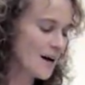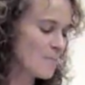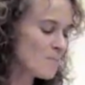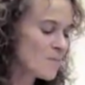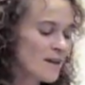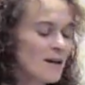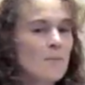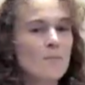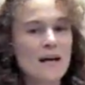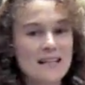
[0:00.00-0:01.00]

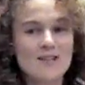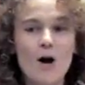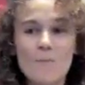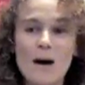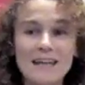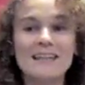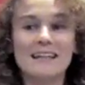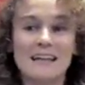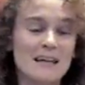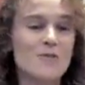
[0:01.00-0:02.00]
But it's not
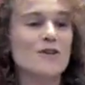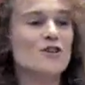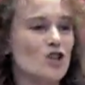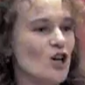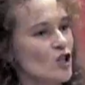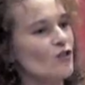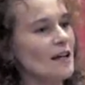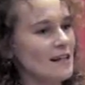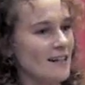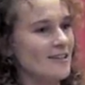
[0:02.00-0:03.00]
mainly even the Church
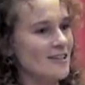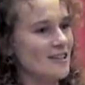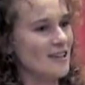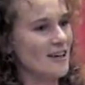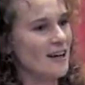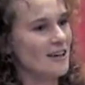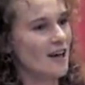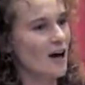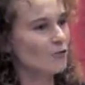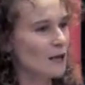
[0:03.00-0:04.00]
of England
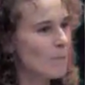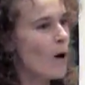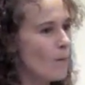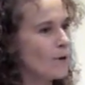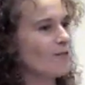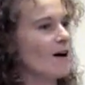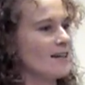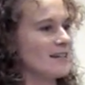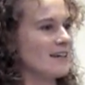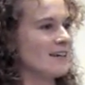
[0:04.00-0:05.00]
that are
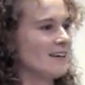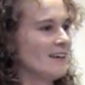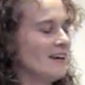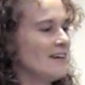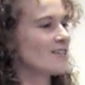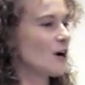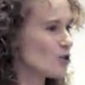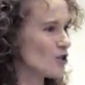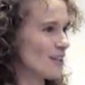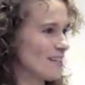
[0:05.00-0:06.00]
repopularising
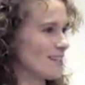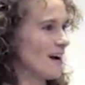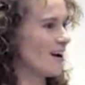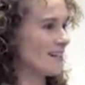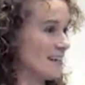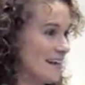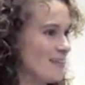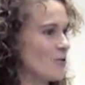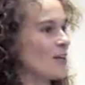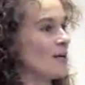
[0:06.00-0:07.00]
socialist
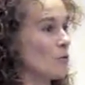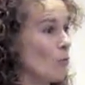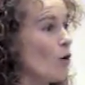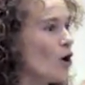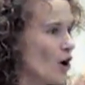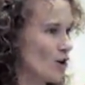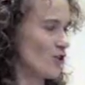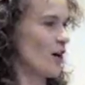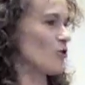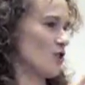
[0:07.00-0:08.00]
ideas, or the
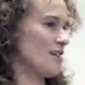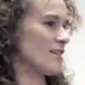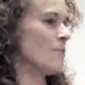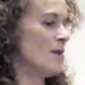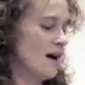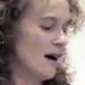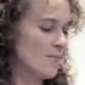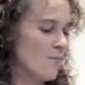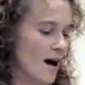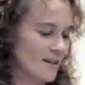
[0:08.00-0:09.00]
word socialism
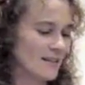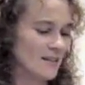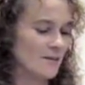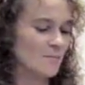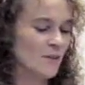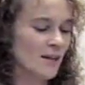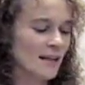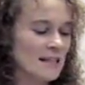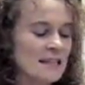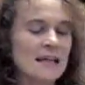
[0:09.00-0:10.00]
and Marxism.
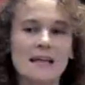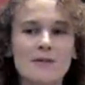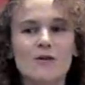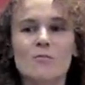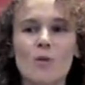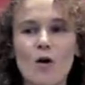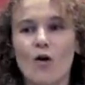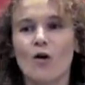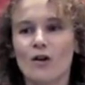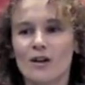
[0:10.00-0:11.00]
It's an even
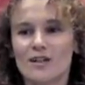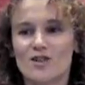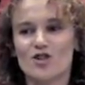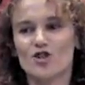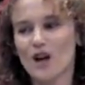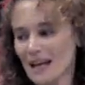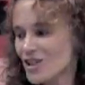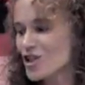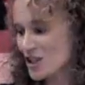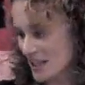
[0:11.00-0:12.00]
more
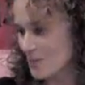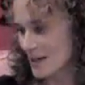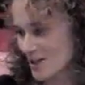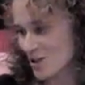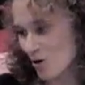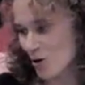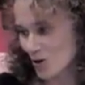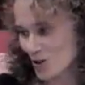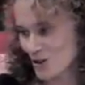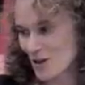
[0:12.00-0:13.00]
strange-seeming
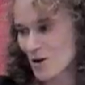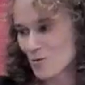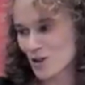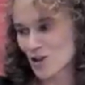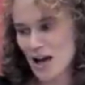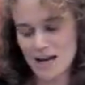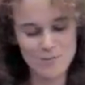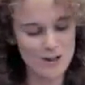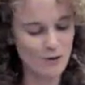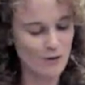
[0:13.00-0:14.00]
source, which
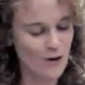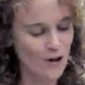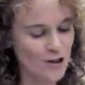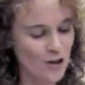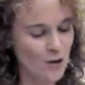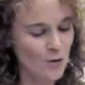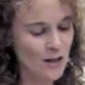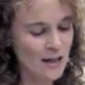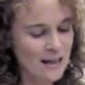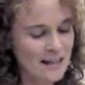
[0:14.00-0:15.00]
James has referred
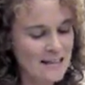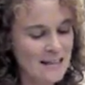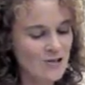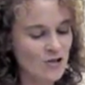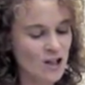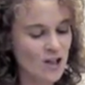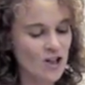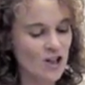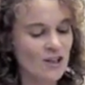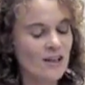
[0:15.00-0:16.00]
to in his
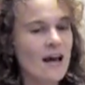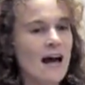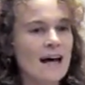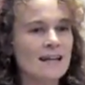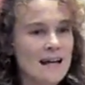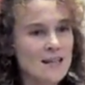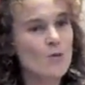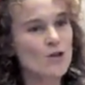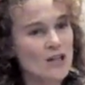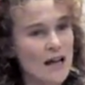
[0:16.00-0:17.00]
introduction, And
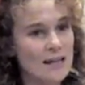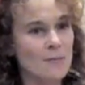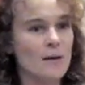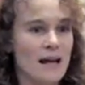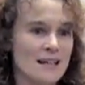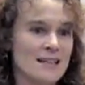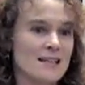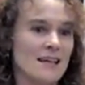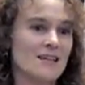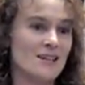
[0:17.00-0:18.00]
that's what's taking
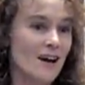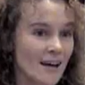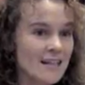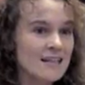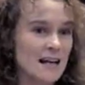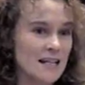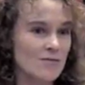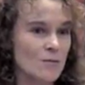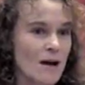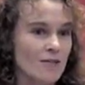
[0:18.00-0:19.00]
place the United
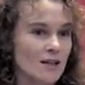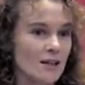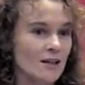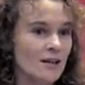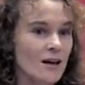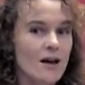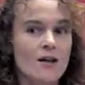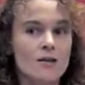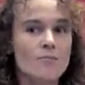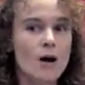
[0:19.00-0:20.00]
States of America,
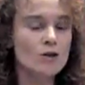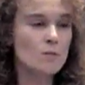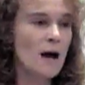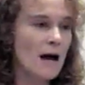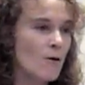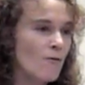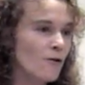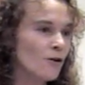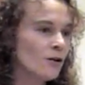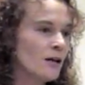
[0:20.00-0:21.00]
the most
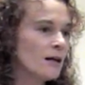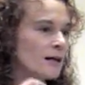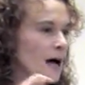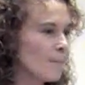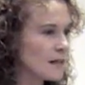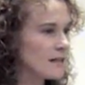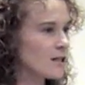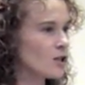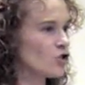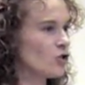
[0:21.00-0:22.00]
powerful
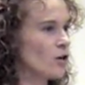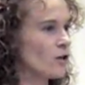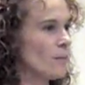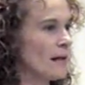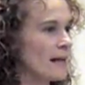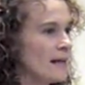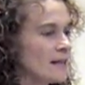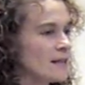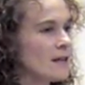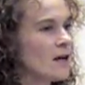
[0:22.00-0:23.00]
capitalist country on the
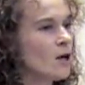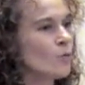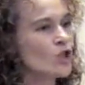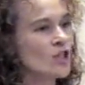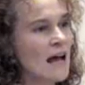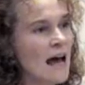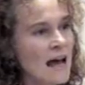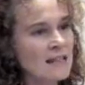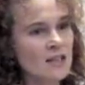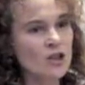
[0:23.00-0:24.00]
planet, which has
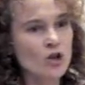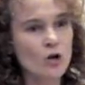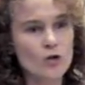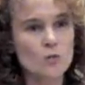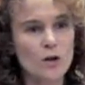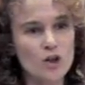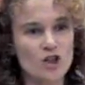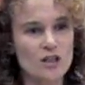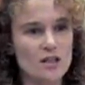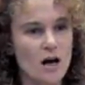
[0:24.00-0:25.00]
had in George
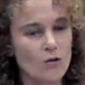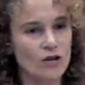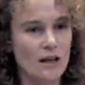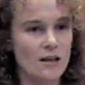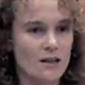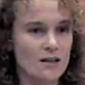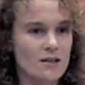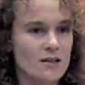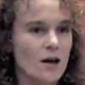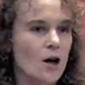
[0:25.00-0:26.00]
Bush and his
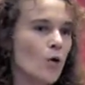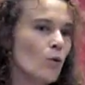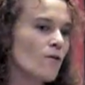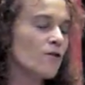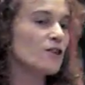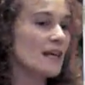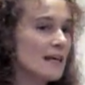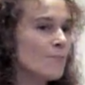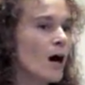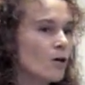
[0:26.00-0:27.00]
co-thinkers one of
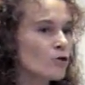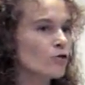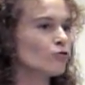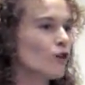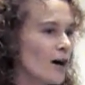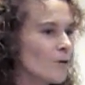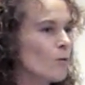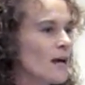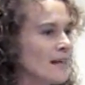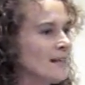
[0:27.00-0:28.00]
the most
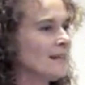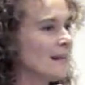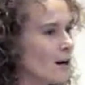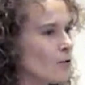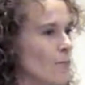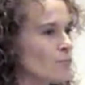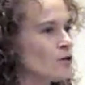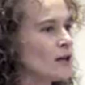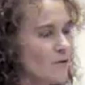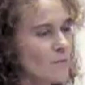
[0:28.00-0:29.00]
right-wing
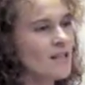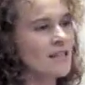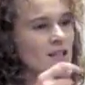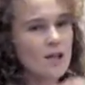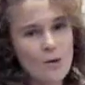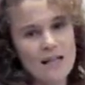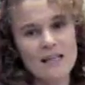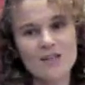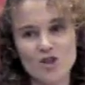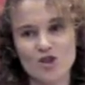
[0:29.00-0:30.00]
neoliberal governments in
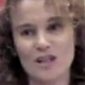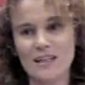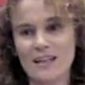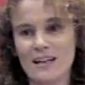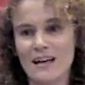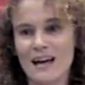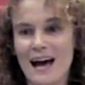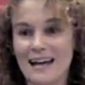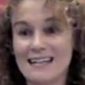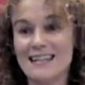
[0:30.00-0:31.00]
US history,
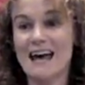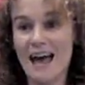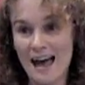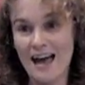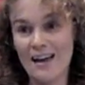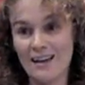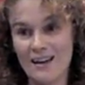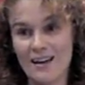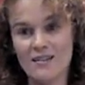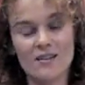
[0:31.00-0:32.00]
and it's there
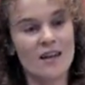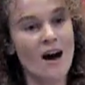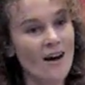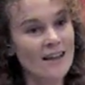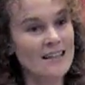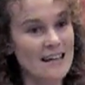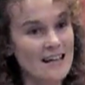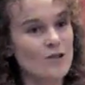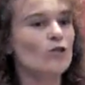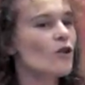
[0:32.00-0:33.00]
that the
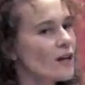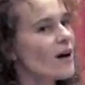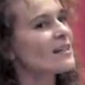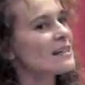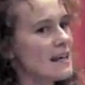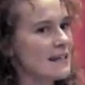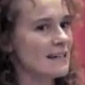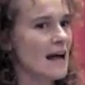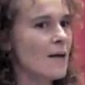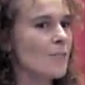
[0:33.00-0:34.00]
ideas, or not the
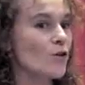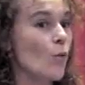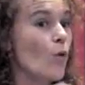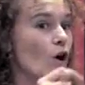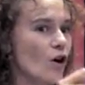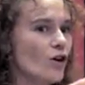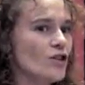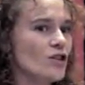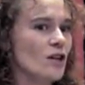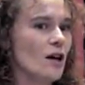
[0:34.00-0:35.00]
ideas yet, but the
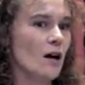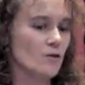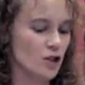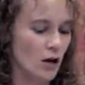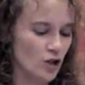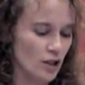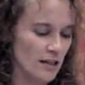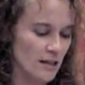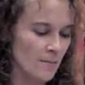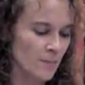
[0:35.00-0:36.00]
words of
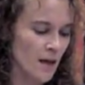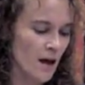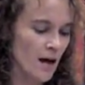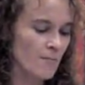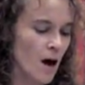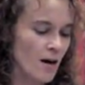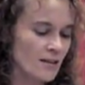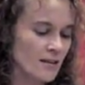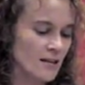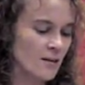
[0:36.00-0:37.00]
socialism and
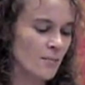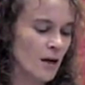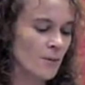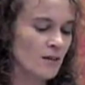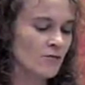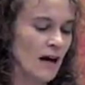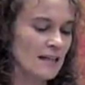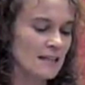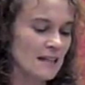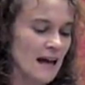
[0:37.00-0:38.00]
Marxism are being
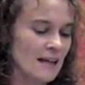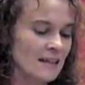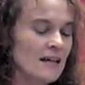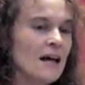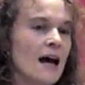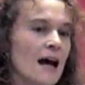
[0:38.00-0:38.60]
raised again.